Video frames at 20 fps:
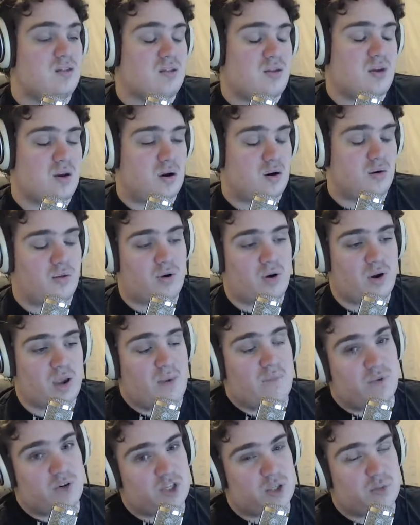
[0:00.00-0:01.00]
Their
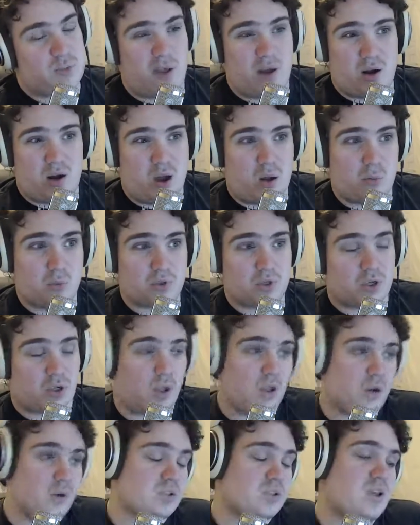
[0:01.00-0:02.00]
game versus Planet Odd was
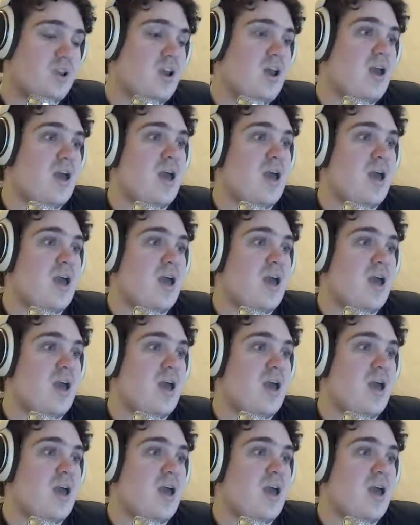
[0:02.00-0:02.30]
close,